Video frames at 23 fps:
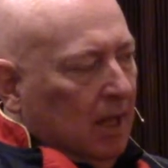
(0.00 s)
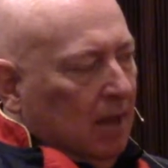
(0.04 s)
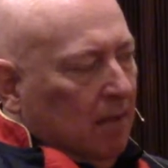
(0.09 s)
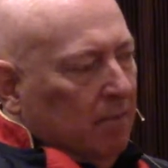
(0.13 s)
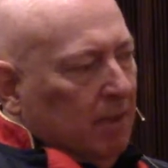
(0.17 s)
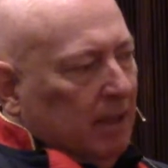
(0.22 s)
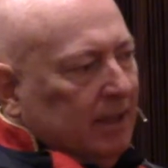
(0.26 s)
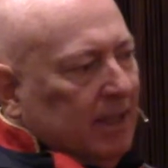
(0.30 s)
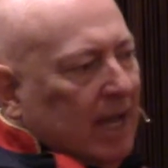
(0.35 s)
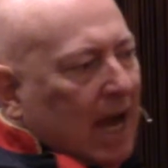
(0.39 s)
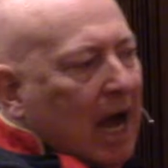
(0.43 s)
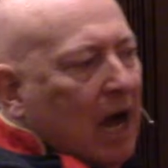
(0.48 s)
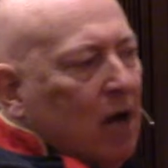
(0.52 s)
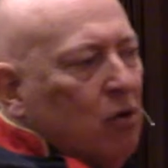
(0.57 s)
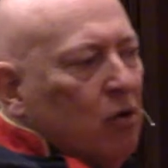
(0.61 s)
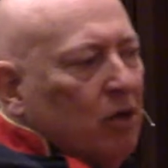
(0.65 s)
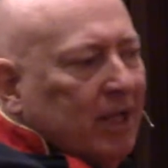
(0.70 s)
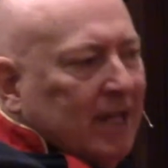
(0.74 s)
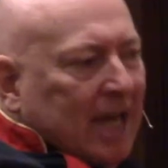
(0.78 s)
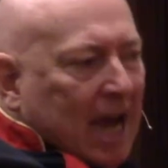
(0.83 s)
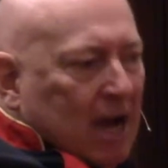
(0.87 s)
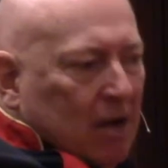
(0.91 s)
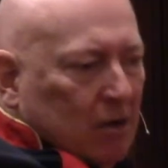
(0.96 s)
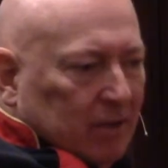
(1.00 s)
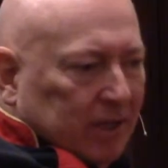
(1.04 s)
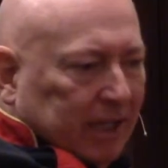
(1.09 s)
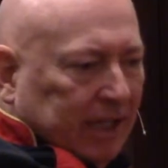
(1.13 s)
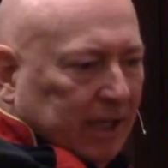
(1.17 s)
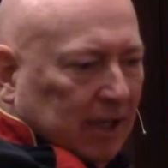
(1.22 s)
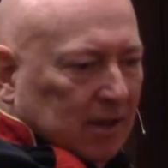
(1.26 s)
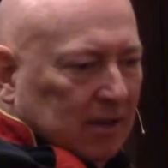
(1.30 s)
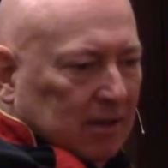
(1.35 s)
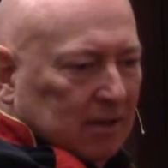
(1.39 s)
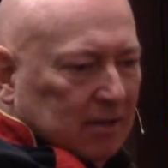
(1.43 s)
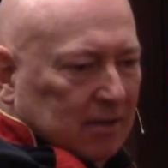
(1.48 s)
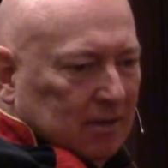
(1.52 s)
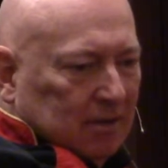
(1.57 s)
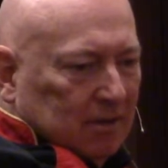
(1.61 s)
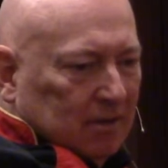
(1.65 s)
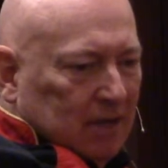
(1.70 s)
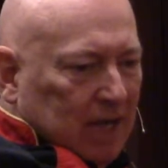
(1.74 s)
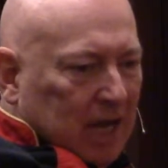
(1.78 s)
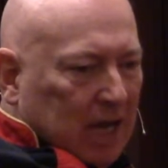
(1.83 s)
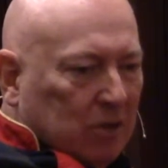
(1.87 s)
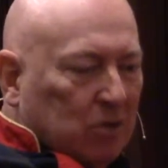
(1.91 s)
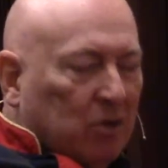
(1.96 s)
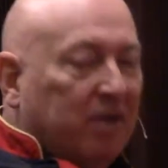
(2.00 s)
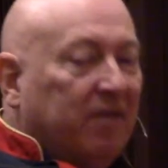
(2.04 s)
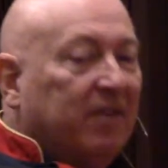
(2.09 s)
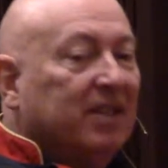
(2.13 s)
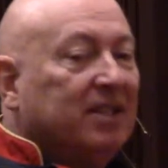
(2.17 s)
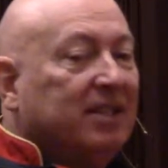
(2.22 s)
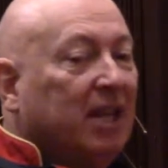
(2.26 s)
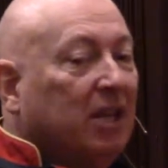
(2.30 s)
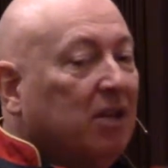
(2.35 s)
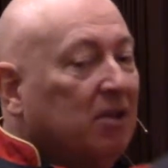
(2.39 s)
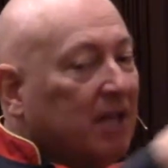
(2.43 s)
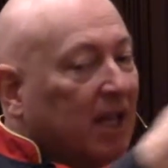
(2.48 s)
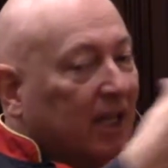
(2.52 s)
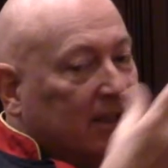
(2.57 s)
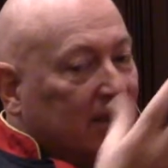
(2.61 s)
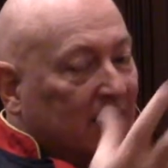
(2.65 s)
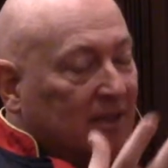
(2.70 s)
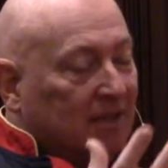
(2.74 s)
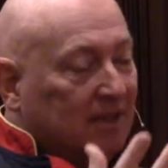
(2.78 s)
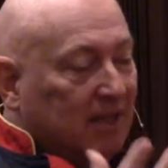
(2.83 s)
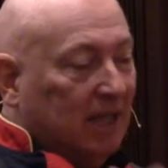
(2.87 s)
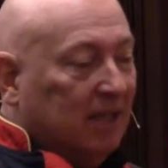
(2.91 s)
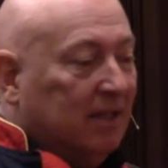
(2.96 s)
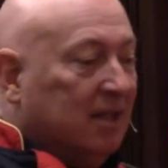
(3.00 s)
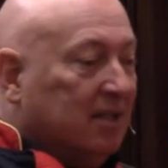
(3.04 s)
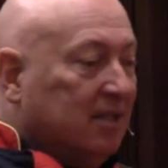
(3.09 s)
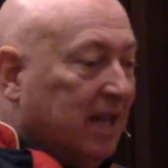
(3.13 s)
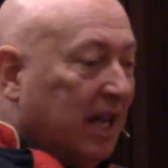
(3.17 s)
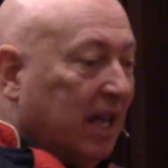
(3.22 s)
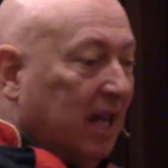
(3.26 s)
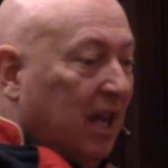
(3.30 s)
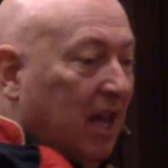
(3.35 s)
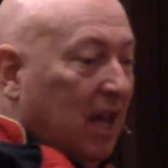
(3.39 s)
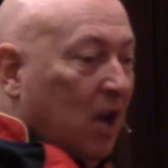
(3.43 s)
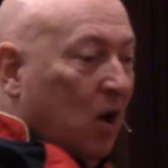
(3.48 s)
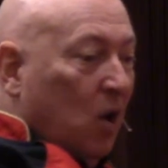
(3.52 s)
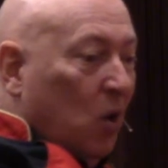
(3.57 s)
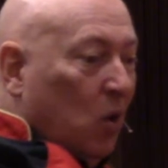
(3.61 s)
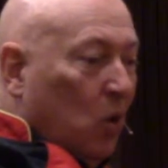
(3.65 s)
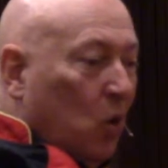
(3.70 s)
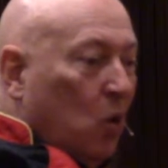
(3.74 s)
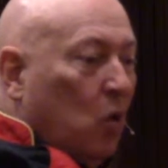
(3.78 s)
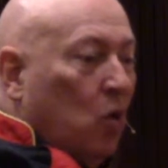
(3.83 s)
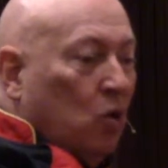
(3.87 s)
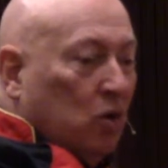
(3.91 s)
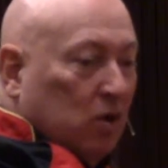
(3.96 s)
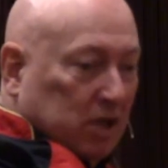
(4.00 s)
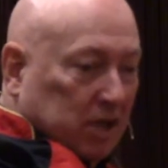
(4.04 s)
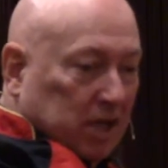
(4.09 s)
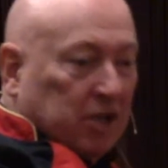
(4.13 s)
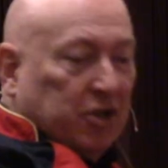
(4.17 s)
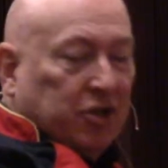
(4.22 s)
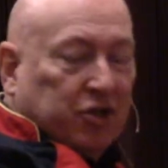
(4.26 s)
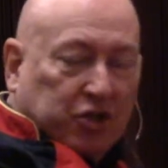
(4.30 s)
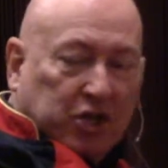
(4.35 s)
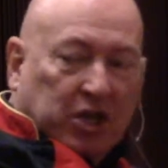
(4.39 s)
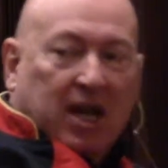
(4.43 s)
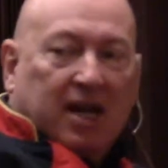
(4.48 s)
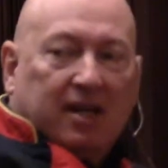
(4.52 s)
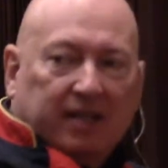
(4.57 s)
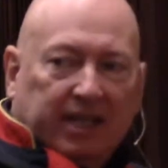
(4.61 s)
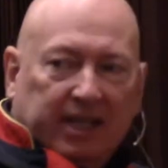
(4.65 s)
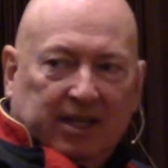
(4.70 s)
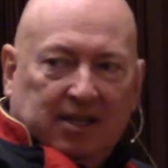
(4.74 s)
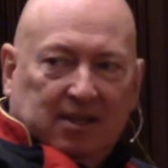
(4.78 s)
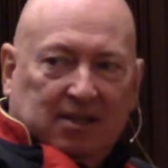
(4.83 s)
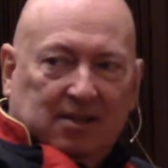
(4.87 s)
But our county, I don't even say United States, I say Orange County,